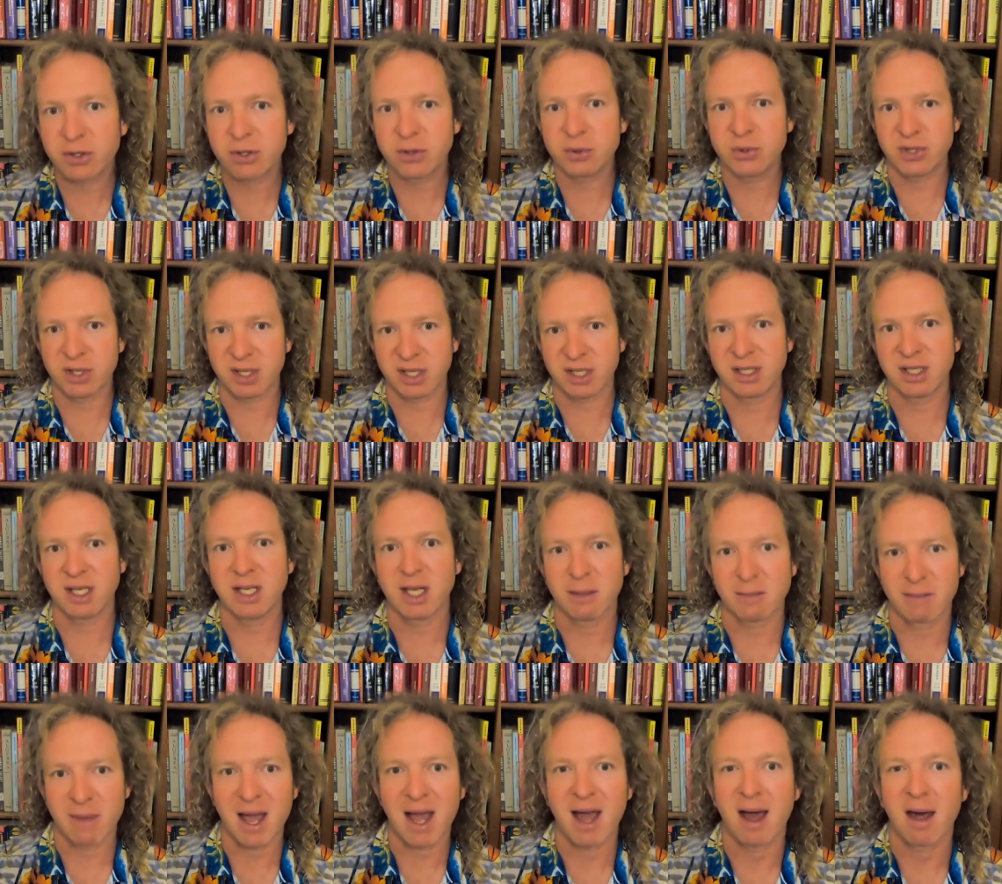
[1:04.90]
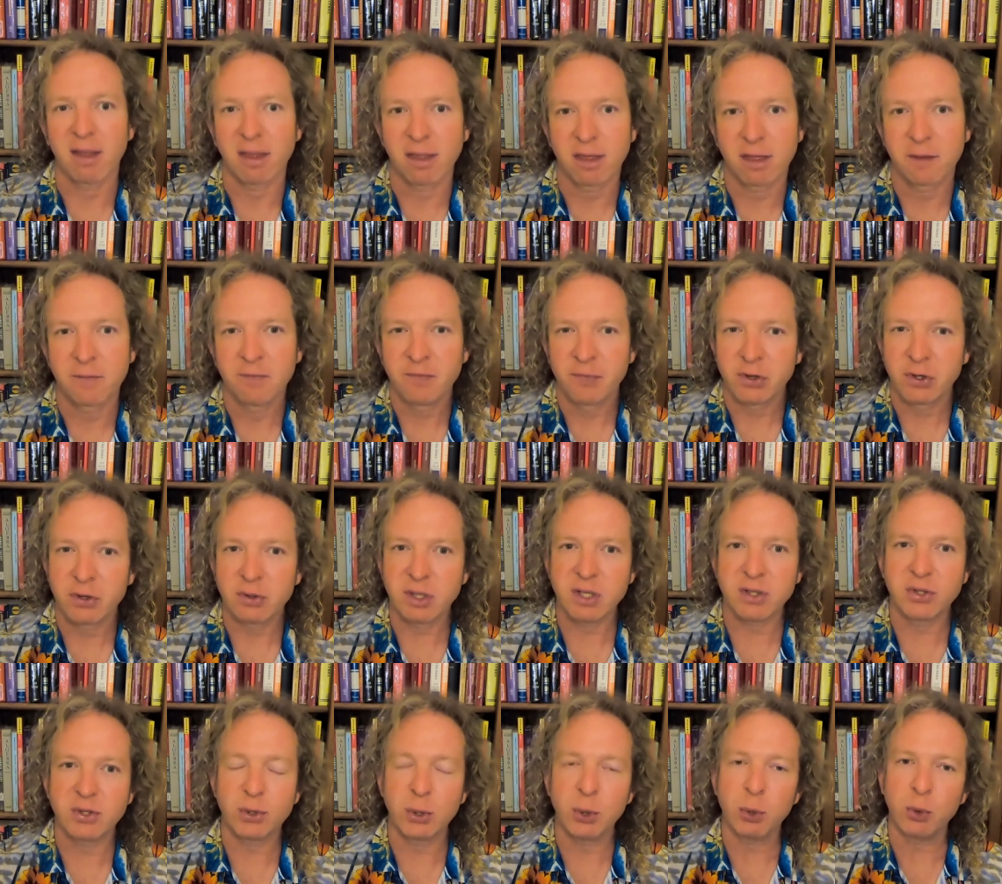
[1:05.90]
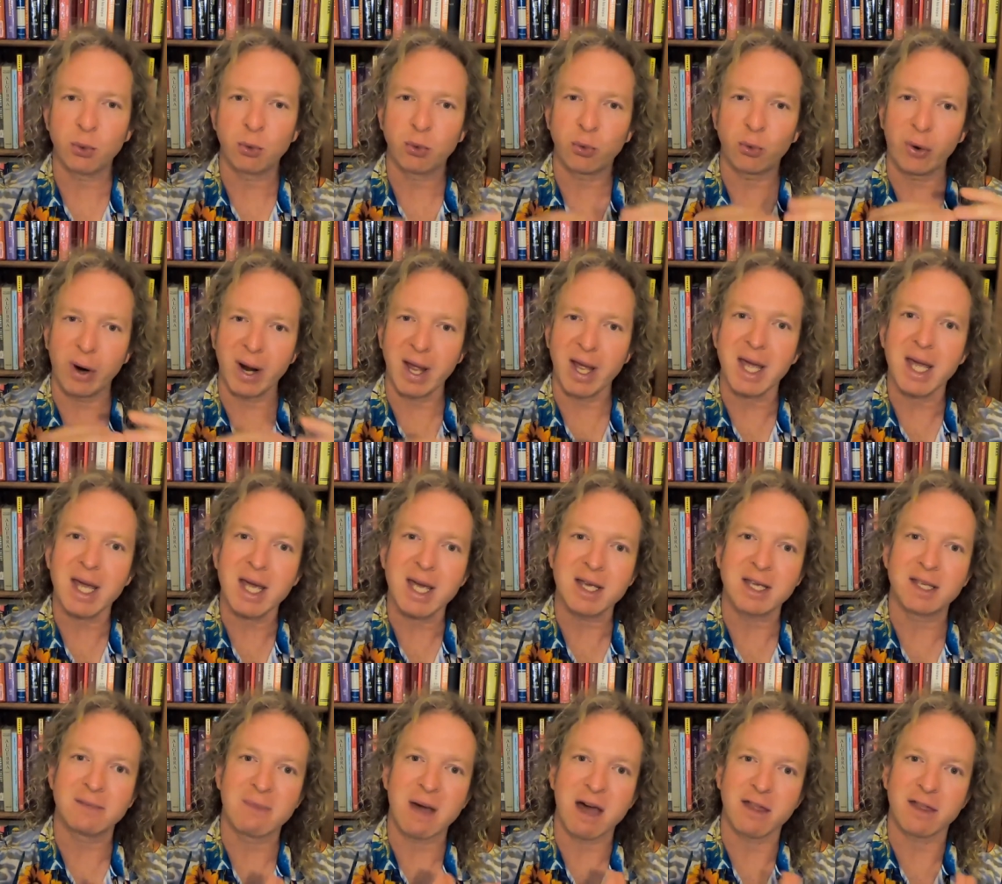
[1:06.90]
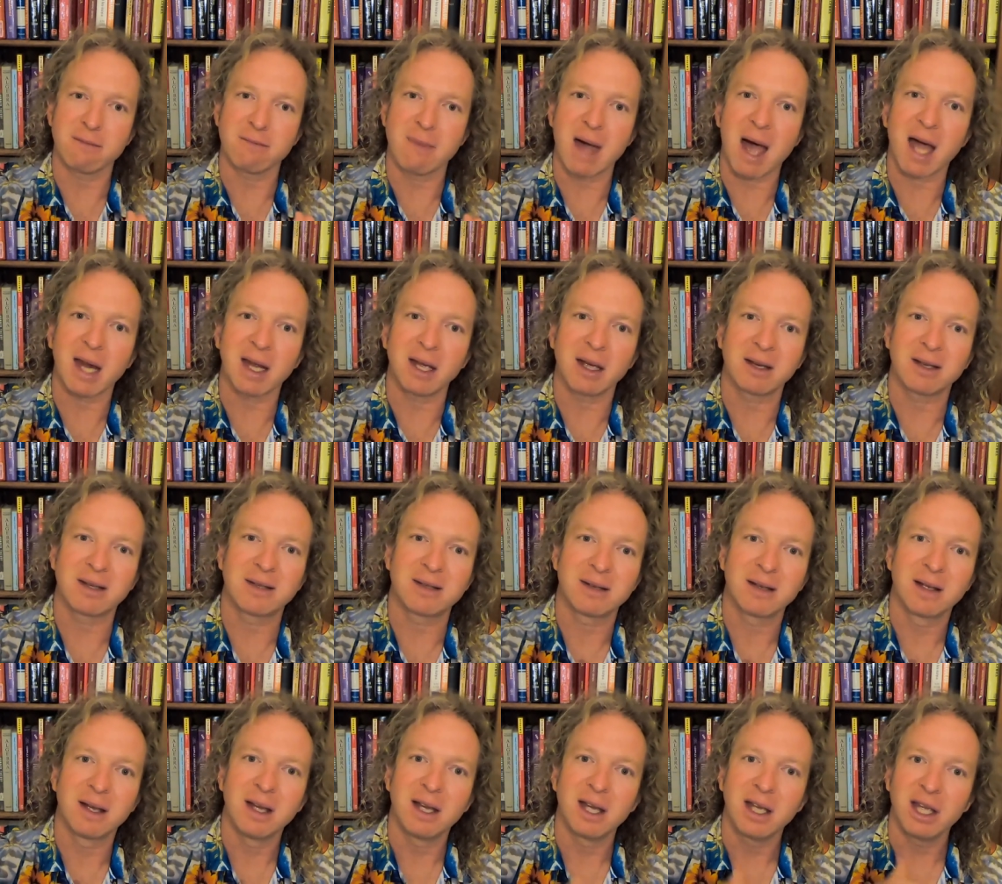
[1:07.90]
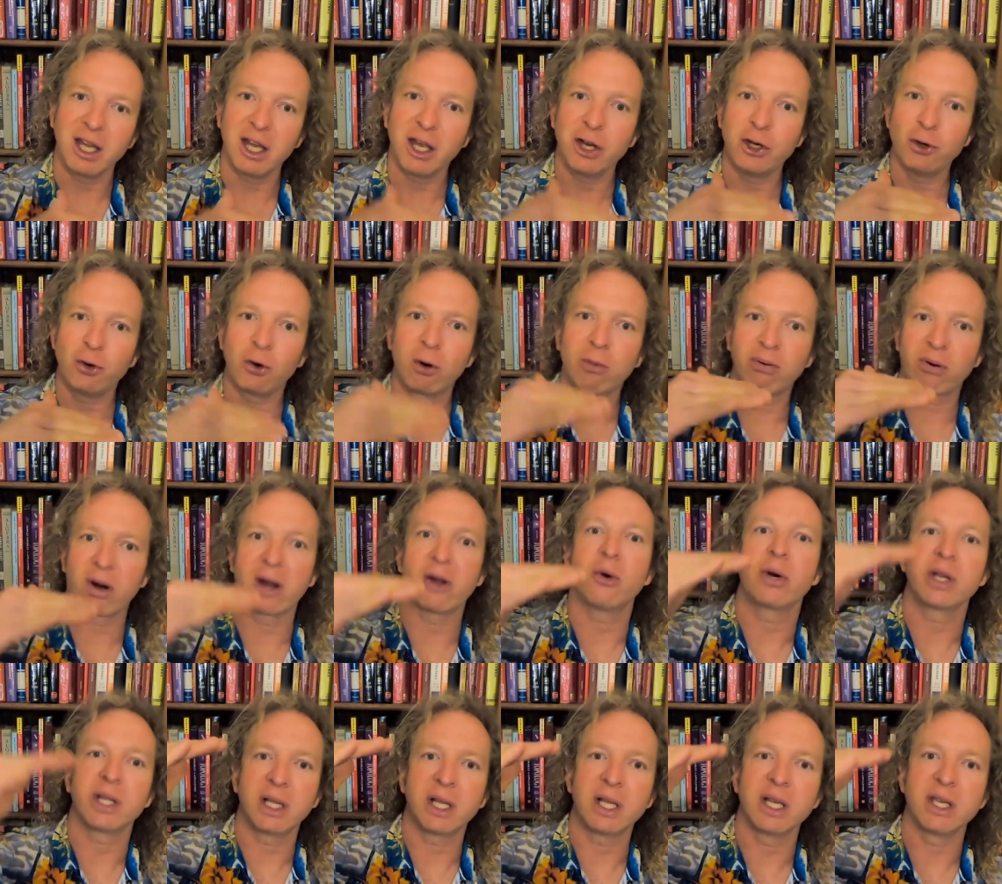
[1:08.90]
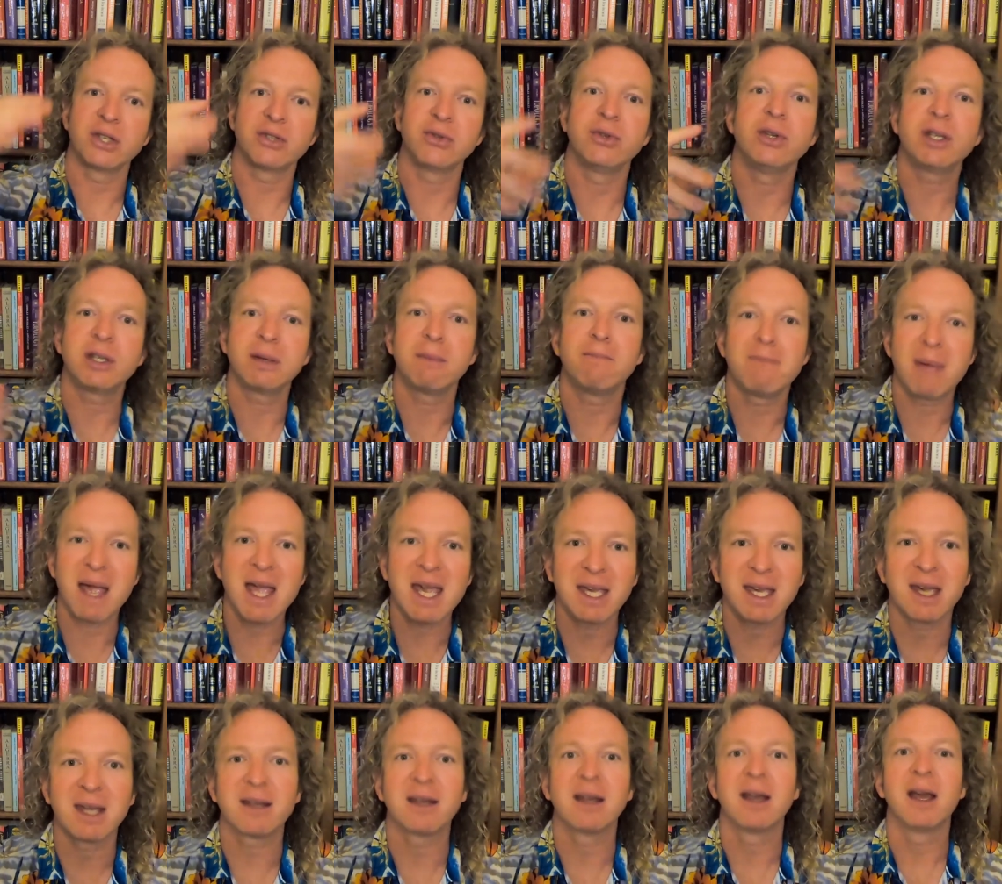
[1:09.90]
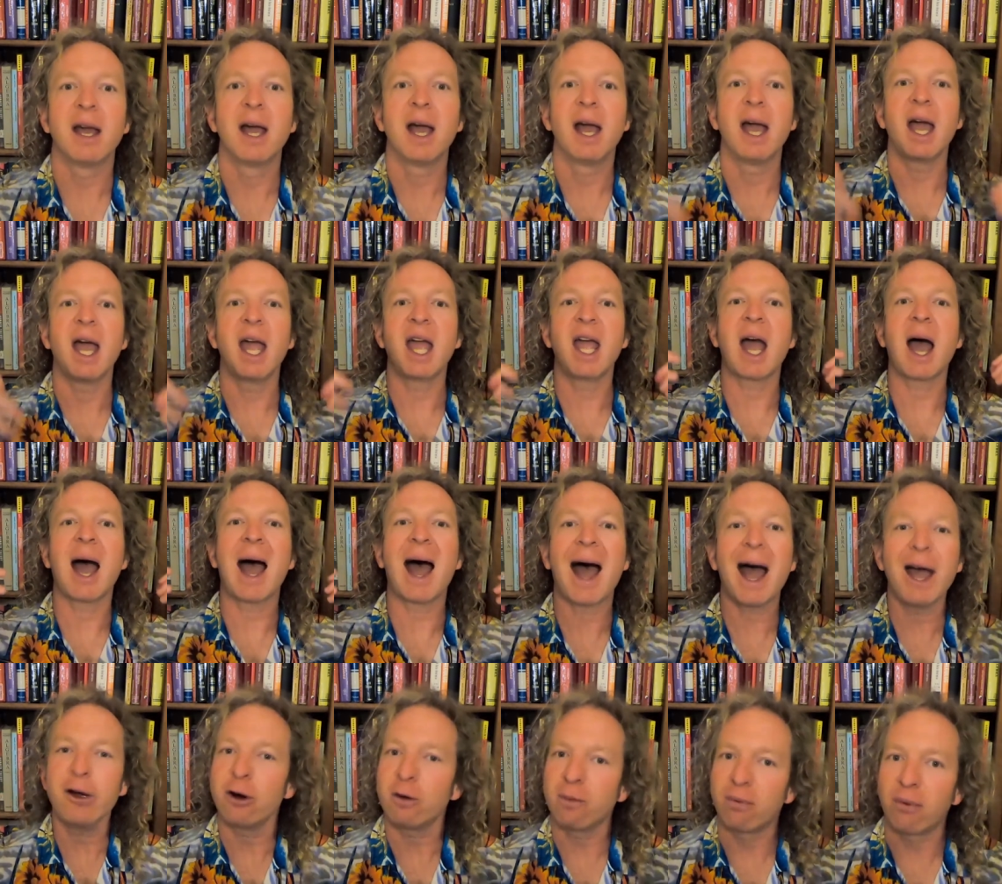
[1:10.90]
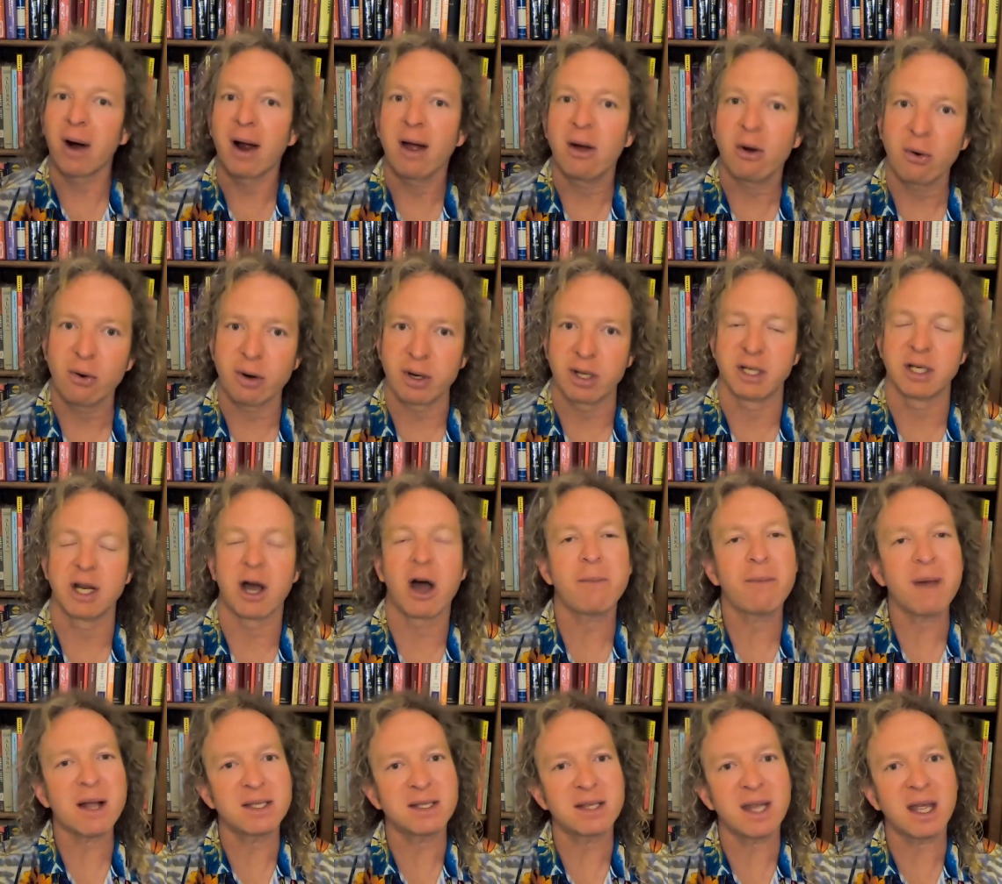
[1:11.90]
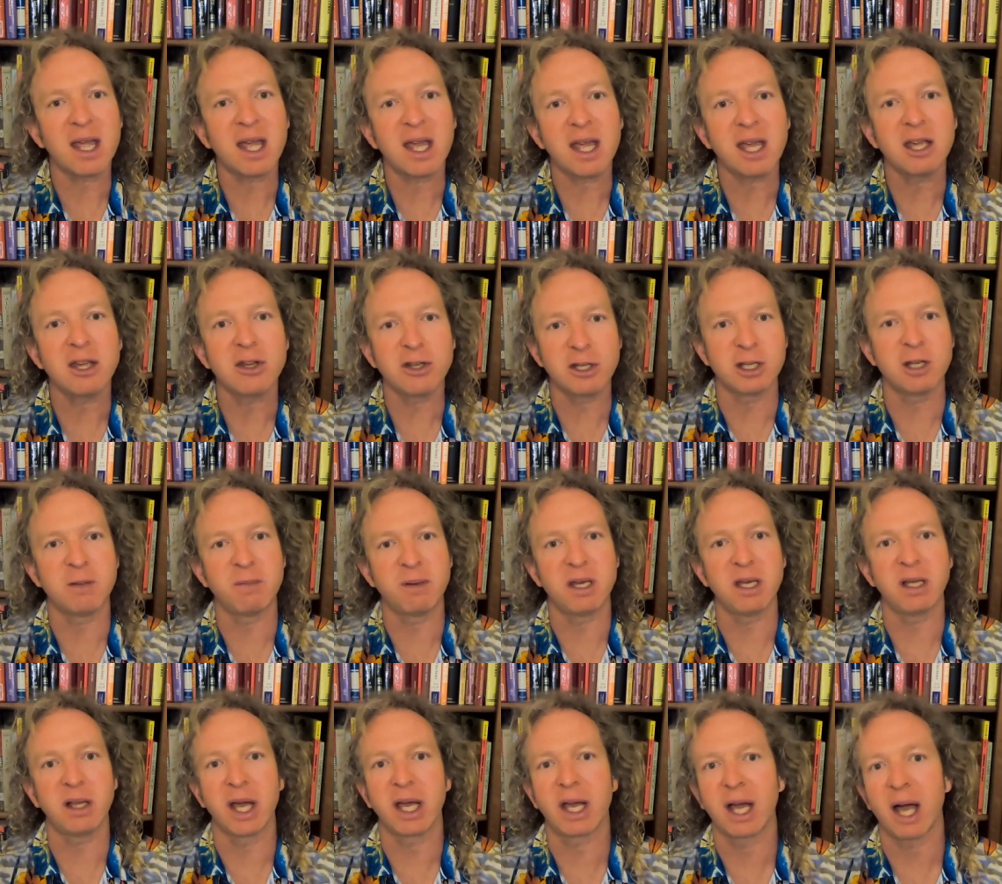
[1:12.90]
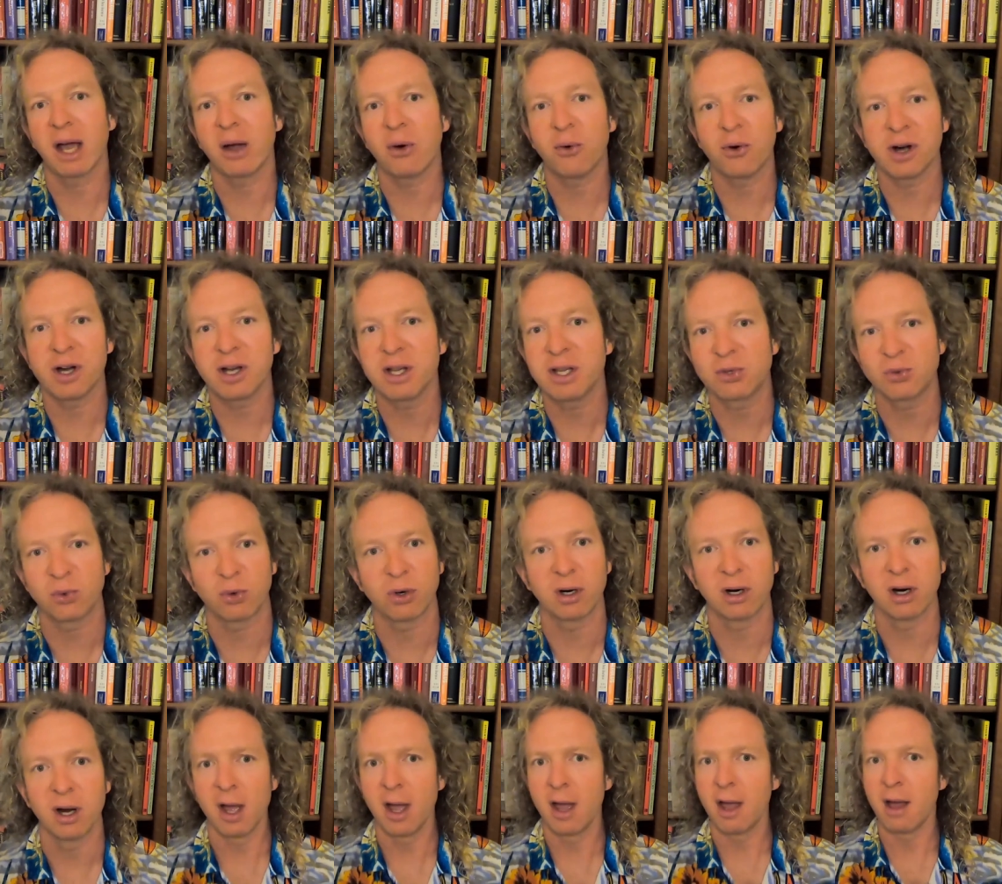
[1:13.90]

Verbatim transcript: to succeed at math, you need to raise mathematics in your priority list. You need to make it a higher priority. Now, I'm not saying you need to be like I was, where